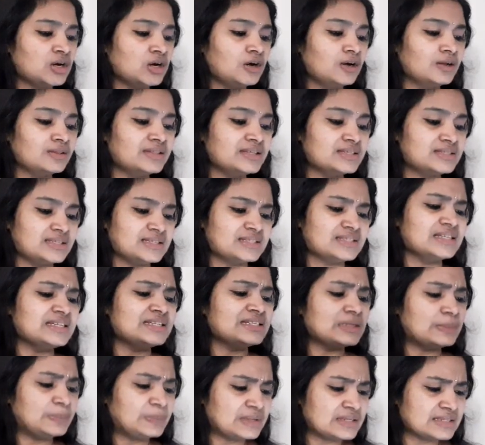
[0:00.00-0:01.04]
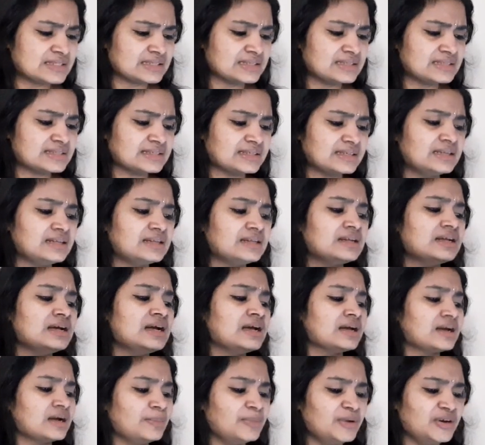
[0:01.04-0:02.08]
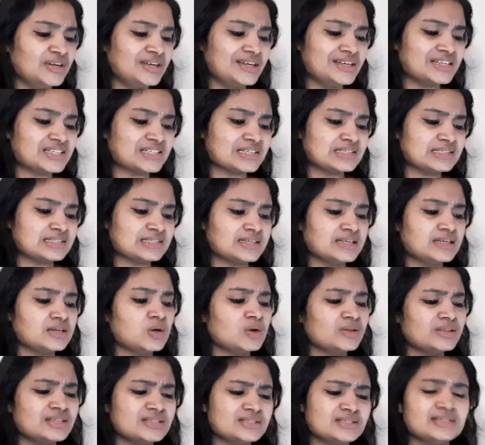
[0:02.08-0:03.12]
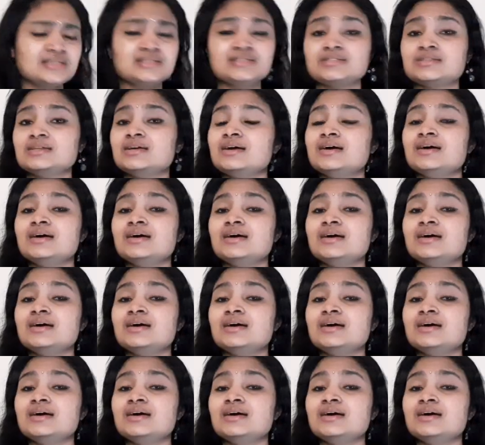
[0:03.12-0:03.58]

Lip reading: all these things, interpersonal skill, communication skill, all these things